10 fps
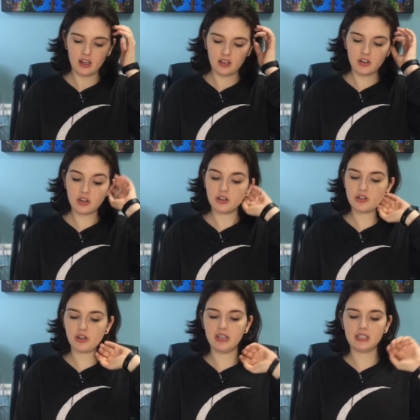
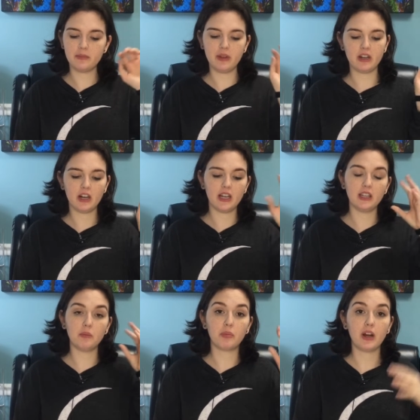neurotransmitter
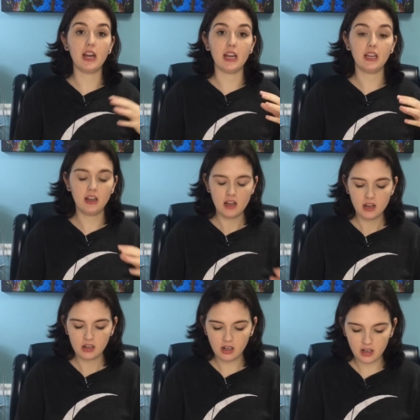in the brain
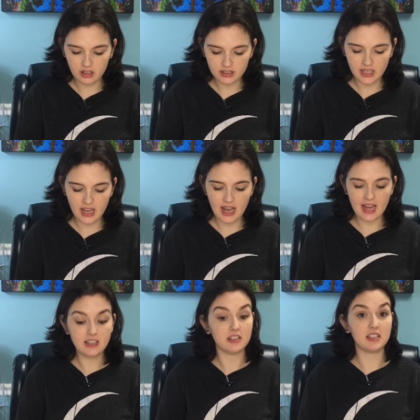called
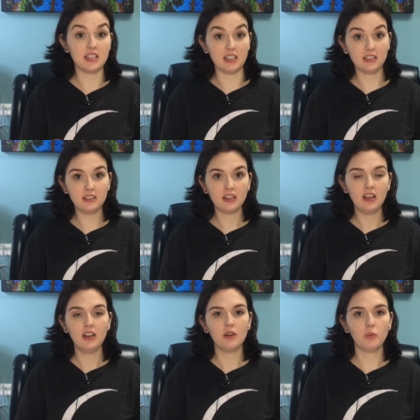adenosine,
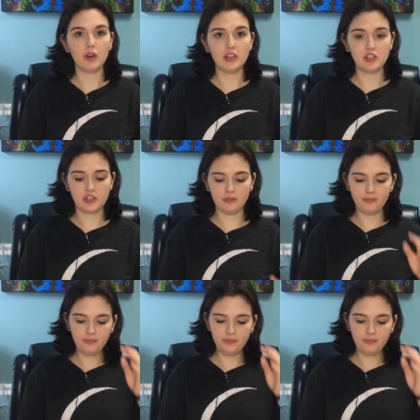which